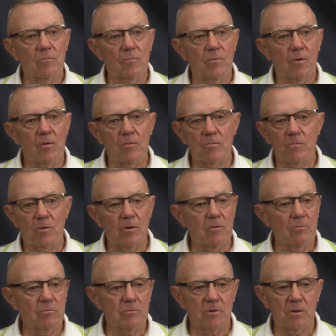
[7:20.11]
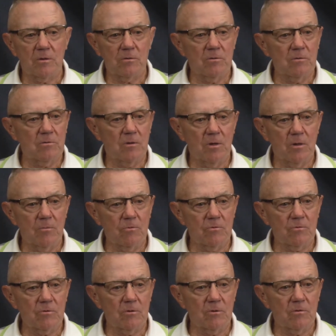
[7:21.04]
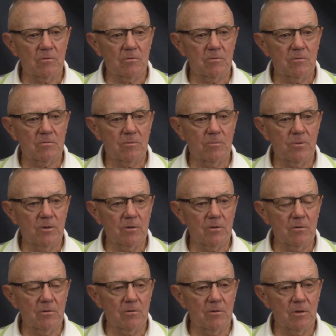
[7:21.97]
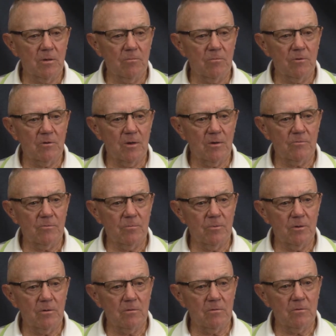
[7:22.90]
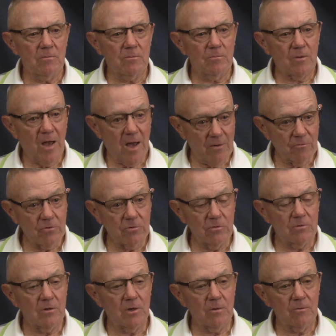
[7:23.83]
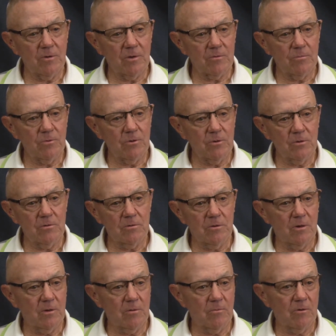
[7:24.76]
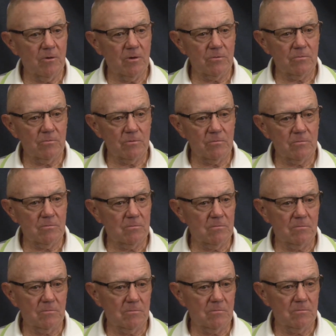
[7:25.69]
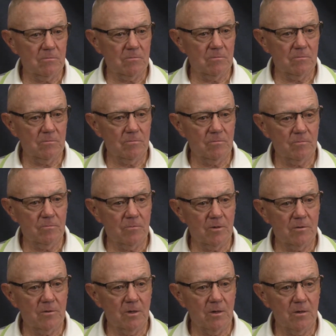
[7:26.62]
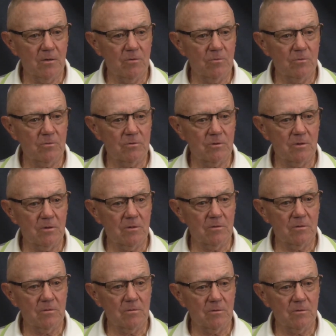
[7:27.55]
I would say good neighbors, because to be a good neighbor, you have a good neighbor, you have to be a good neighbor. That's what my dad always said.